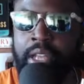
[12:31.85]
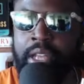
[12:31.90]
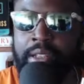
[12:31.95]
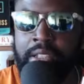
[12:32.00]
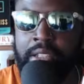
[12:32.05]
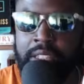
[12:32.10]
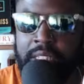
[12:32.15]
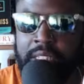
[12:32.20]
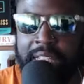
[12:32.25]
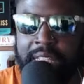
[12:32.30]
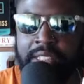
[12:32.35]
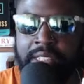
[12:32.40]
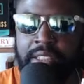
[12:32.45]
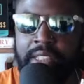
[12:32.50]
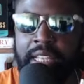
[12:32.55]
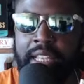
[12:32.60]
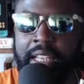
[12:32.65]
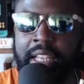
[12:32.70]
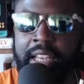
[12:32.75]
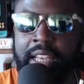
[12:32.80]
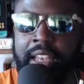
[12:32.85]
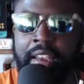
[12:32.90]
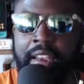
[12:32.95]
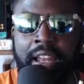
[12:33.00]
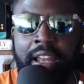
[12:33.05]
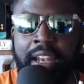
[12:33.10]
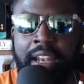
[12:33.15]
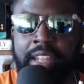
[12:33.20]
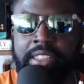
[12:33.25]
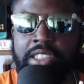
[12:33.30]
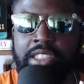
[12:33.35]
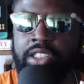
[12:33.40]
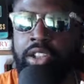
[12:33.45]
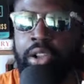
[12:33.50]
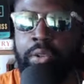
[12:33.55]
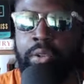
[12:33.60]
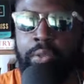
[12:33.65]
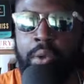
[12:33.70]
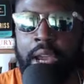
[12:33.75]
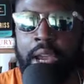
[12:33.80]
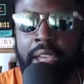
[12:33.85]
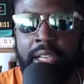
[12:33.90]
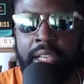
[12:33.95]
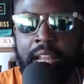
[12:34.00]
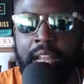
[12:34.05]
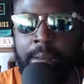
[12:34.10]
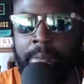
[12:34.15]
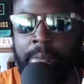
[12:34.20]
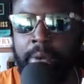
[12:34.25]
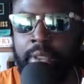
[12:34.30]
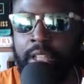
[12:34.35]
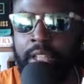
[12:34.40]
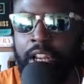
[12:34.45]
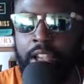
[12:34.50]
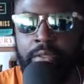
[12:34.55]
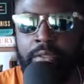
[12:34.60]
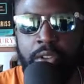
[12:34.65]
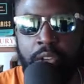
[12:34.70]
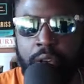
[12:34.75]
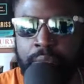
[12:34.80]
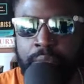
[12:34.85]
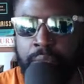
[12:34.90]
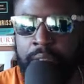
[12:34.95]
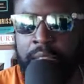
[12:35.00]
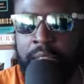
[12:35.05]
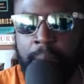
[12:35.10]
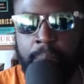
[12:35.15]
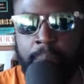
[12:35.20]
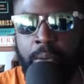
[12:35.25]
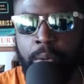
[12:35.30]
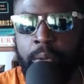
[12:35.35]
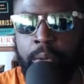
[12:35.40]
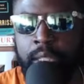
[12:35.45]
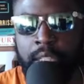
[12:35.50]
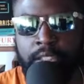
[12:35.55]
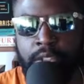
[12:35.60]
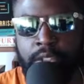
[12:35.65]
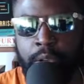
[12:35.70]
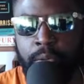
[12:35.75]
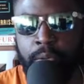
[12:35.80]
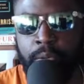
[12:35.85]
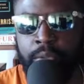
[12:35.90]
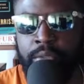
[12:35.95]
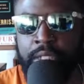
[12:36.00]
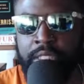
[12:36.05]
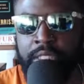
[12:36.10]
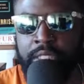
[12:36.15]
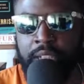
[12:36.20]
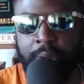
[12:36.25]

it's, it's it, unless it's an off-white collabo, they don't even go for double what they sold for retail.